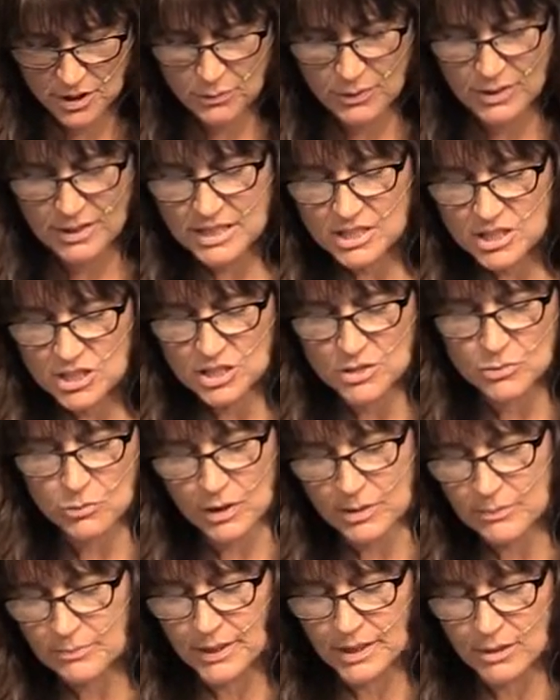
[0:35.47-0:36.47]
Really, just
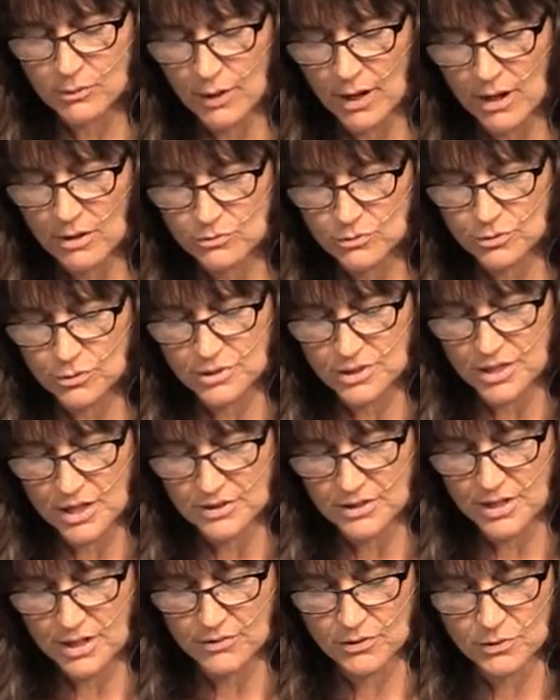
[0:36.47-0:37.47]
one big round
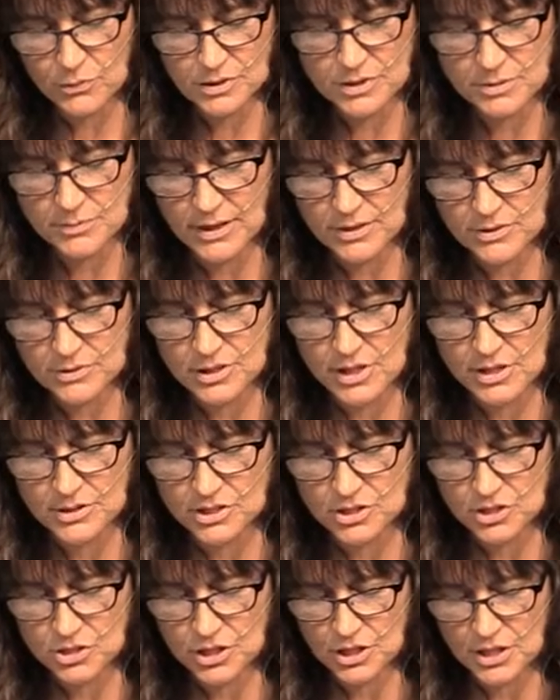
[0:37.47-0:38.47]
crouton covered with tomato
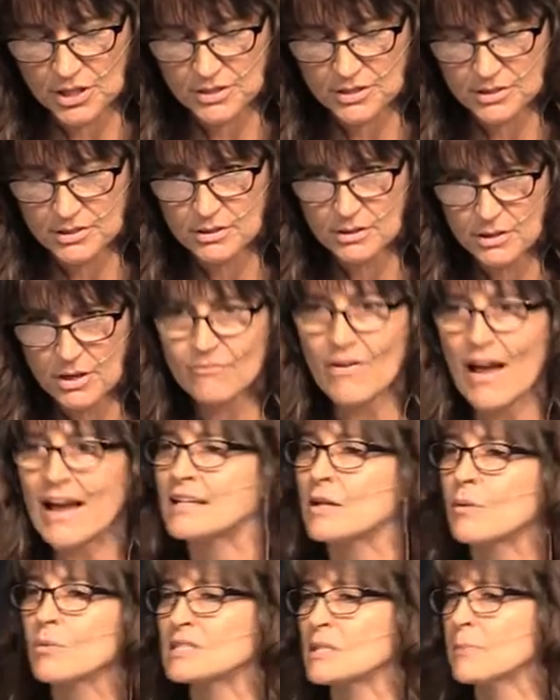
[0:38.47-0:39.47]
sauce and cheese.
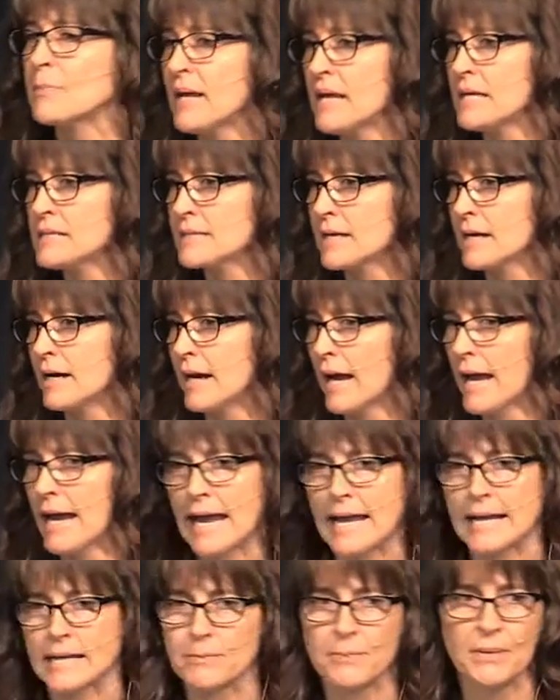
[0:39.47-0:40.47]
Fine, it was a pizza. I
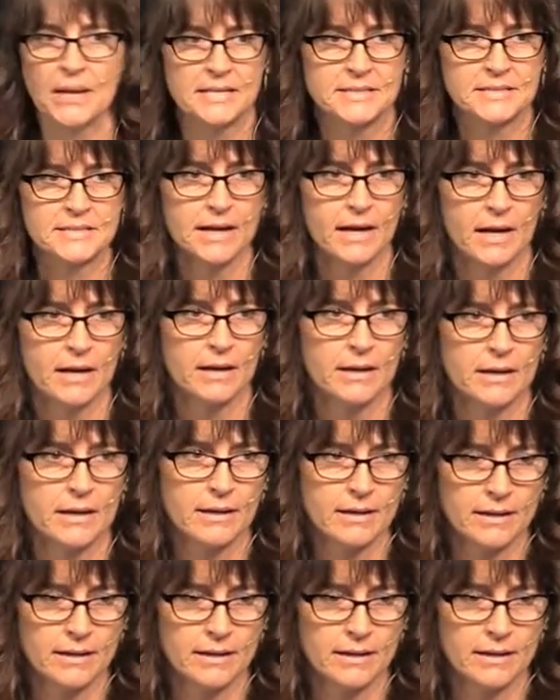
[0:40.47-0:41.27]
ate a pizza.